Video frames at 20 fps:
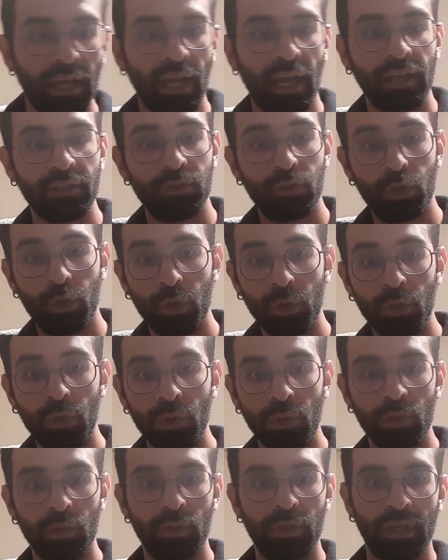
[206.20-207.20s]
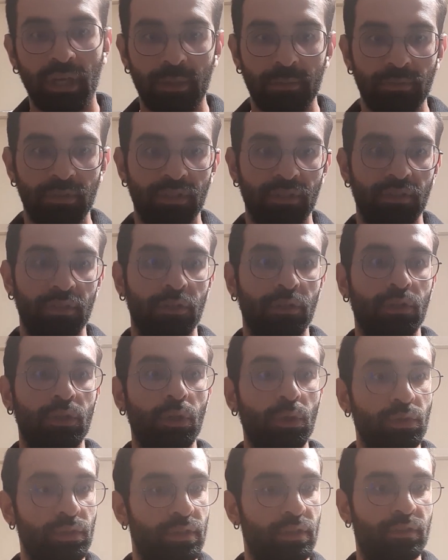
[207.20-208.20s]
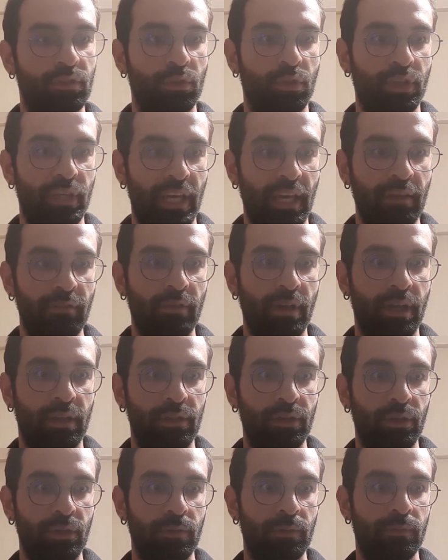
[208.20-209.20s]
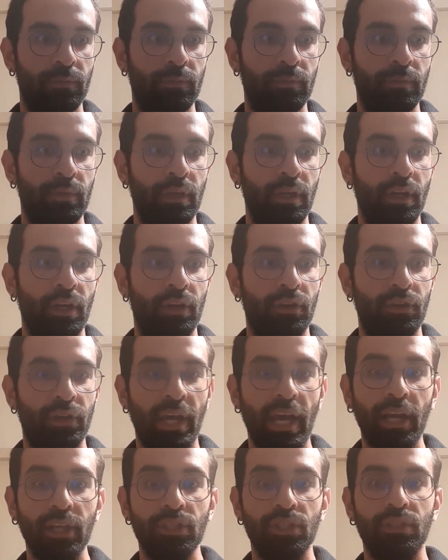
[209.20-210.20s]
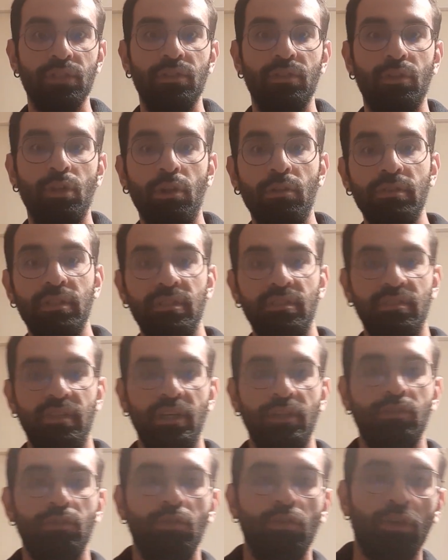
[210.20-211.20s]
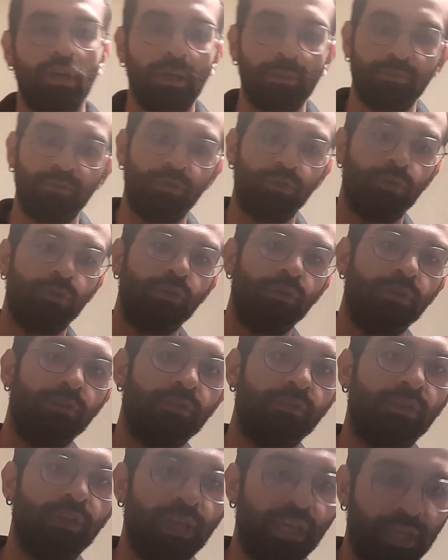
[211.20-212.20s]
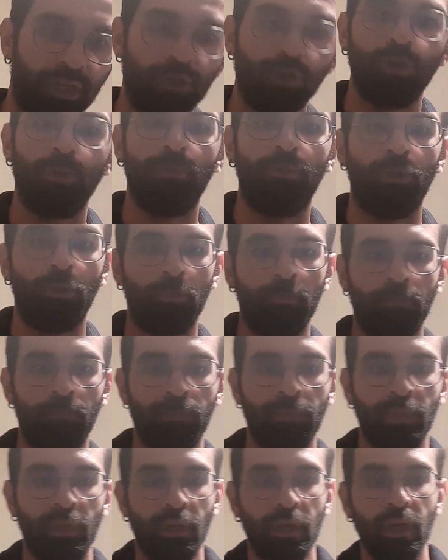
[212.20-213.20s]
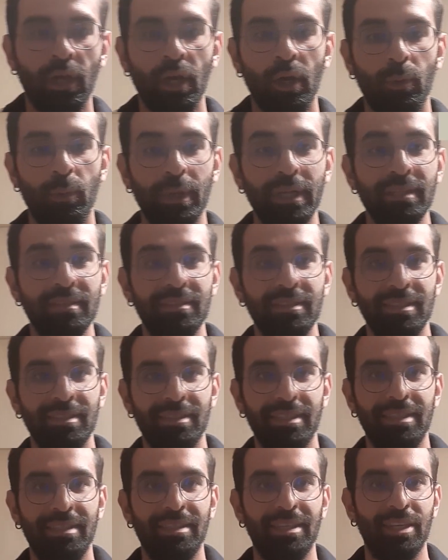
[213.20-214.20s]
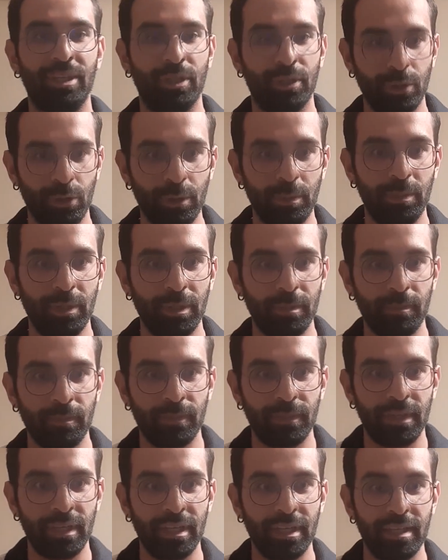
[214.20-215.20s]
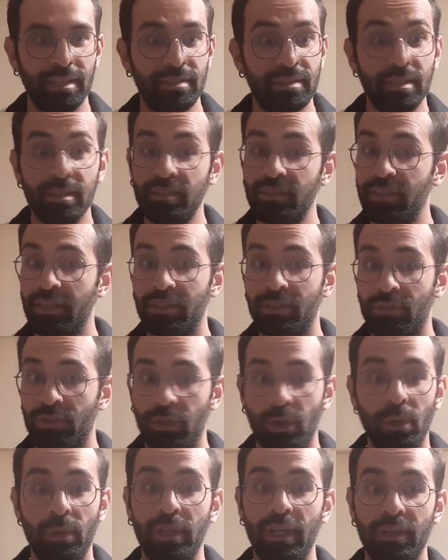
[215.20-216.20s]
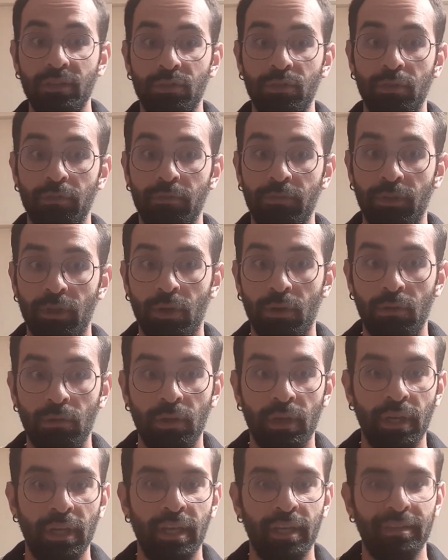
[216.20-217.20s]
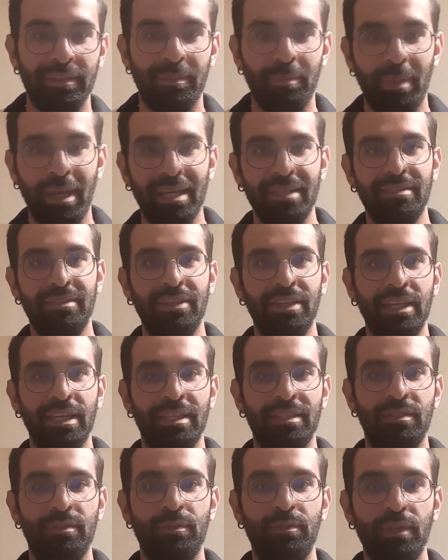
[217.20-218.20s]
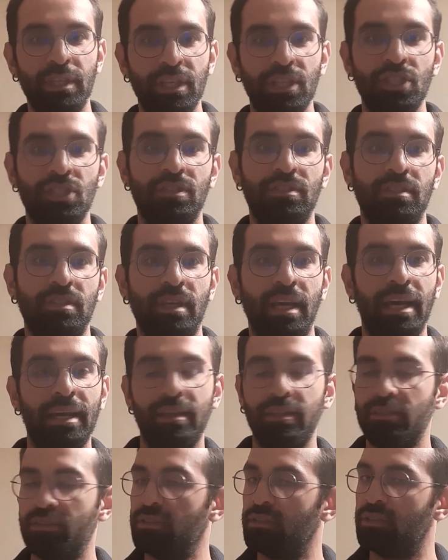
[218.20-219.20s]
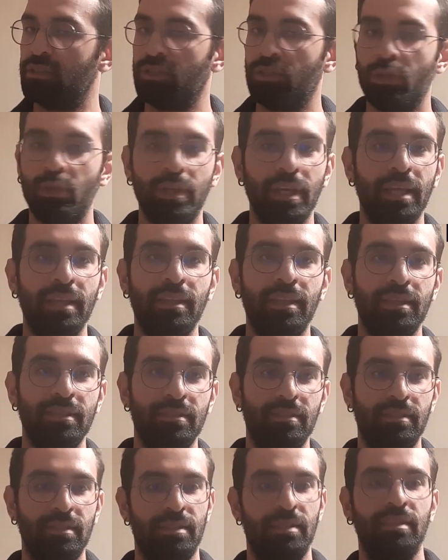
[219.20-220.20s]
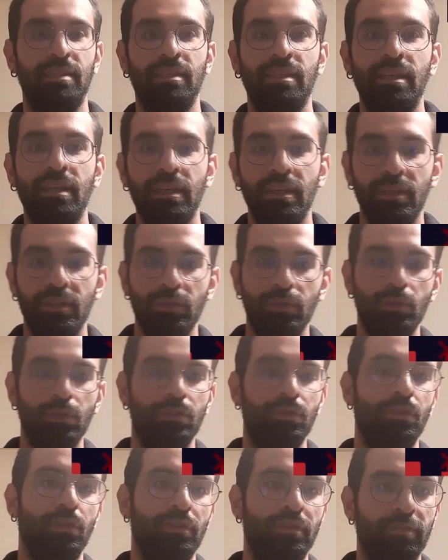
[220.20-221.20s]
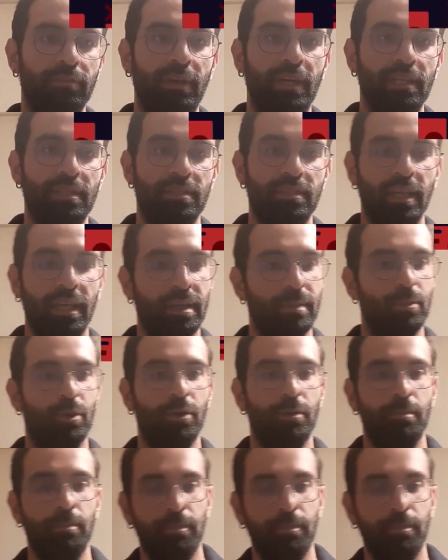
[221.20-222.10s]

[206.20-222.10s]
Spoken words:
As Q comes closer to K value, reaction slowly starts to come to the equilibrium. When it is in the equilibrium, since there is no electron flow, the battery is finished and you cannot use your device anymore.